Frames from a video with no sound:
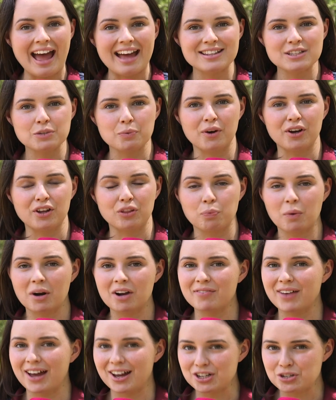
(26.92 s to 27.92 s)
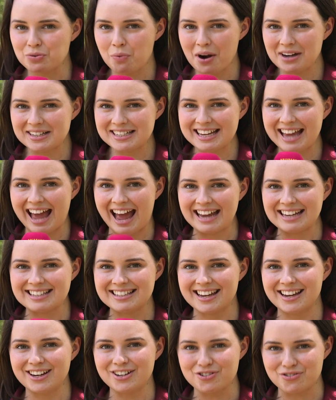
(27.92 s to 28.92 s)
Answerth, one of our
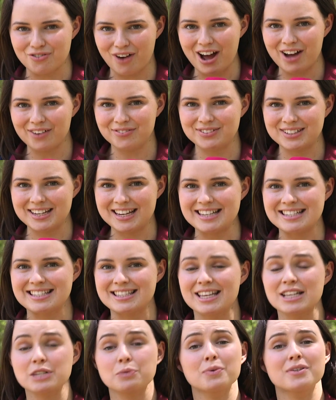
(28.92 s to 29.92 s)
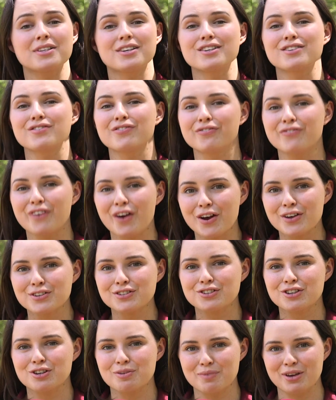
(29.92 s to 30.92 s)
2018 draftees, this was his
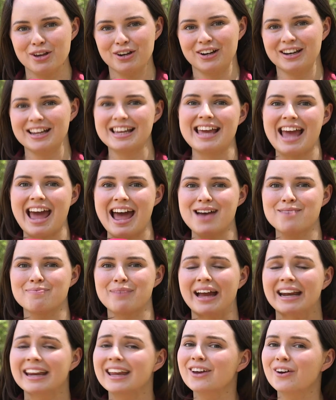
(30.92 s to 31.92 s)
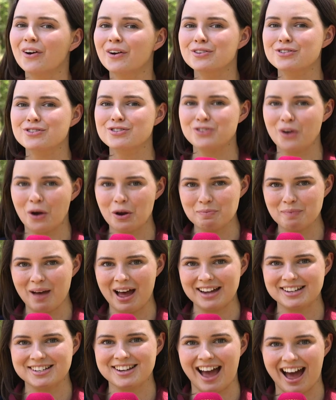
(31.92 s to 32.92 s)
first community camp and he got so
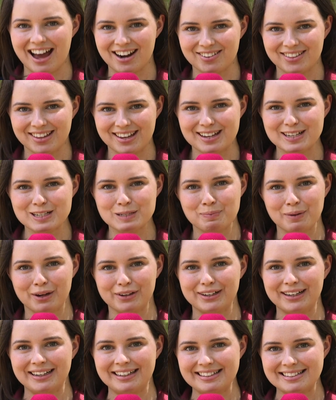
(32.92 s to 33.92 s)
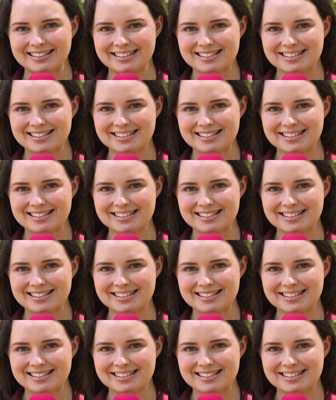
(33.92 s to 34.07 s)
much out of the experience.